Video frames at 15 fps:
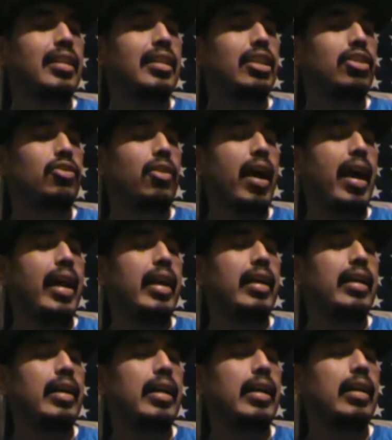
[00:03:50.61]
The drag
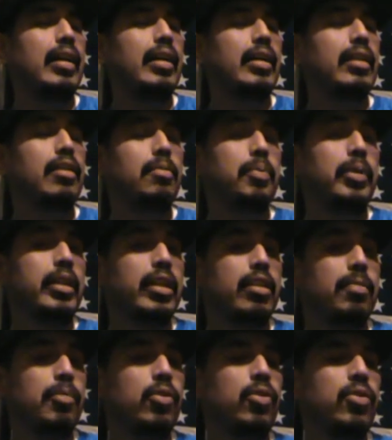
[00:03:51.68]
is pretty
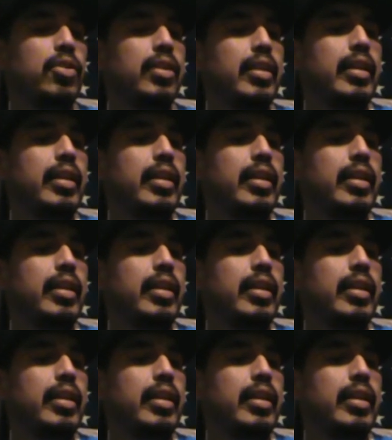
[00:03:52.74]
smooth.